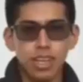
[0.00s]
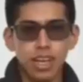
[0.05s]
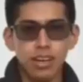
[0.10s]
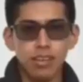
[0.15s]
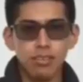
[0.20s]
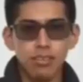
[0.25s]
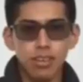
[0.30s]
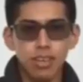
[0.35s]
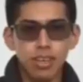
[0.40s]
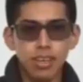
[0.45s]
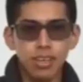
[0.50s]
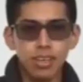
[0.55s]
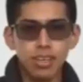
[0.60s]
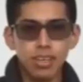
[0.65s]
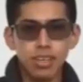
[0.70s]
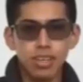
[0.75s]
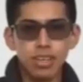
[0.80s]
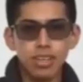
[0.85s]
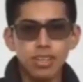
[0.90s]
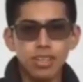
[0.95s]
Now,
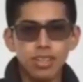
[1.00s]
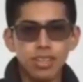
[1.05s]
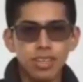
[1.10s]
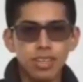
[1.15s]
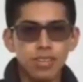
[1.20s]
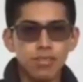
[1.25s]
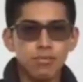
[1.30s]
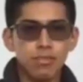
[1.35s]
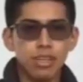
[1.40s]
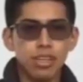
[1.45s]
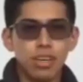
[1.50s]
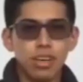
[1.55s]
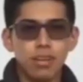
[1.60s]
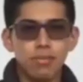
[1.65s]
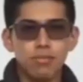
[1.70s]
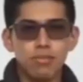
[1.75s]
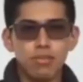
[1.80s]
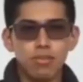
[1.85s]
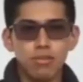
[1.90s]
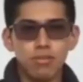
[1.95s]
in Italy we
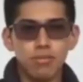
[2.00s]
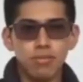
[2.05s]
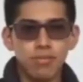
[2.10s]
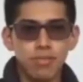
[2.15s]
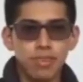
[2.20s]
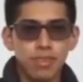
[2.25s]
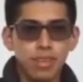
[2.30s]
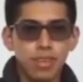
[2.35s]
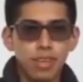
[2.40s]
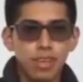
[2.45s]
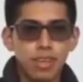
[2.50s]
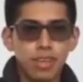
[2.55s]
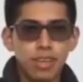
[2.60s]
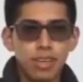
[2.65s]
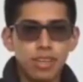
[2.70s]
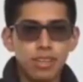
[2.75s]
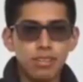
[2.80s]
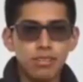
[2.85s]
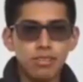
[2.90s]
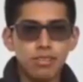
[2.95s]
have Rome.
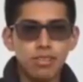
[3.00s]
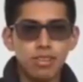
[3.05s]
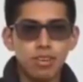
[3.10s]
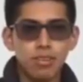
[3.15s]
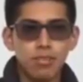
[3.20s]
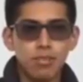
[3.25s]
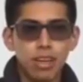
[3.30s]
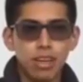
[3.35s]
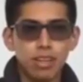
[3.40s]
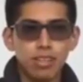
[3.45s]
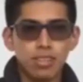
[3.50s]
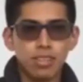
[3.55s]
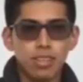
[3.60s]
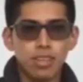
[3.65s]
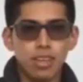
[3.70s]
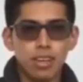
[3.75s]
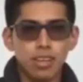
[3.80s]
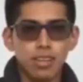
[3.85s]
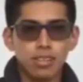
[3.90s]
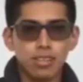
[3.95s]
It is known as
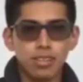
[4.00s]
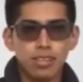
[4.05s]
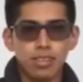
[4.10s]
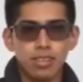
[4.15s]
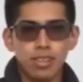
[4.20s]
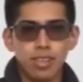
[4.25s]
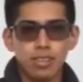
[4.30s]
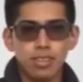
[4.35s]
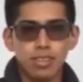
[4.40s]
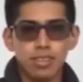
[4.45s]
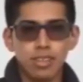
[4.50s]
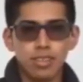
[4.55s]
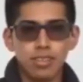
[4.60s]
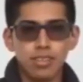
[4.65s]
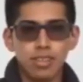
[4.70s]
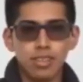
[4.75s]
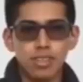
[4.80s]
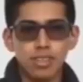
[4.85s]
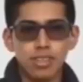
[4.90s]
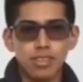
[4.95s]
the
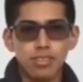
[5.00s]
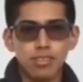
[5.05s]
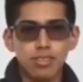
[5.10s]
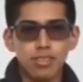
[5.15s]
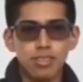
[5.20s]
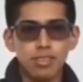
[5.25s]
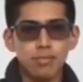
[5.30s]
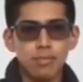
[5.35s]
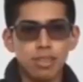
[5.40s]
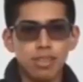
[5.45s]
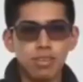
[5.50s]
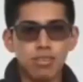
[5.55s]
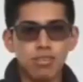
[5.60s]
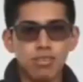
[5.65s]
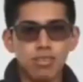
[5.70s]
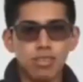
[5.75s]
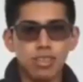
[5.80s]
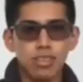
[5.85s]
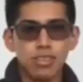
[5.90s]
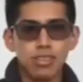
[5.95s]
Eternal City
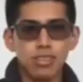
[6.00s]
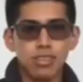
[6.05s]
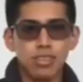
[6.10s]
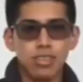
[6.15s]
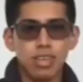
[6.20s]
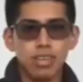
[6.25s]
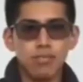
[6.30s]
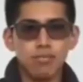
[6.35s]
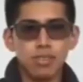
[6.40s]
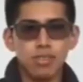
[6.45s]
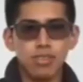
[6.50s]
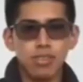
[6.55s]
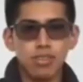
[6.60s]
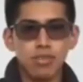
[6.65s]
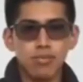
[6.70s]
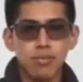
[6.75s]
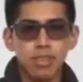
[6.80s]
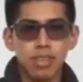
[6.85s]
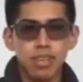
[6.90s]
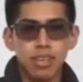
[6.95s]
because in the time
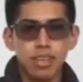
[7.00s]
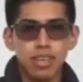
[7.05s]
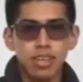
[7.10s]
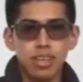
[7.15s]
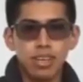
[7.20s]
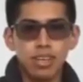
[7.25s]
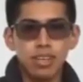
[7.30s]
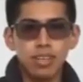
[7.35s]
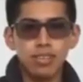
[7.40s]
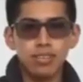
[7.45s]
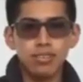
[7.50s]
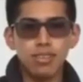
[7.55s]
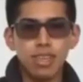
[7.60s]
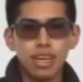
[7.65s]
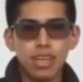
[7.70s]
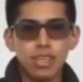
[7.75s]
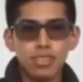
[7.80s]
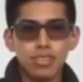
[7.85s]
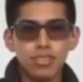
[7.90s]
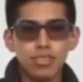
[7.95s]
stop. Its
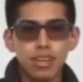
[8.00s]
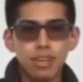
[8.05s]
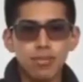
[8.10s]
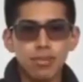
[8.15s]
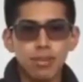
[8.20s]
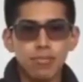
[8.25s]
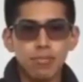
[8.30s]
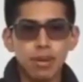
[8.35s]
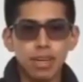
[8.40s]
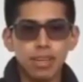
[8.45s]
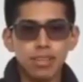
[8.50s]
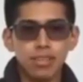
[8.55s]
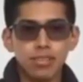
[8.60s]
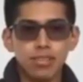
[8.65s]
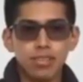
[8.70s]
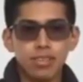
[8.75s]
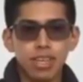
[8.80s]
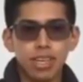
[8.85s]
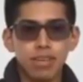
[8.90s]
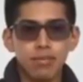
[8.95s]
light travel back in
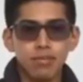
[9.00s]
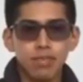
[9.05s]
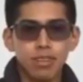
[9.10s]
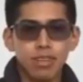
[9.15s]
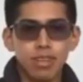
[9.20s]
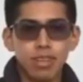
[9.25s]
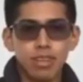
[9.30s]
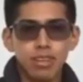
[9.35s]
time.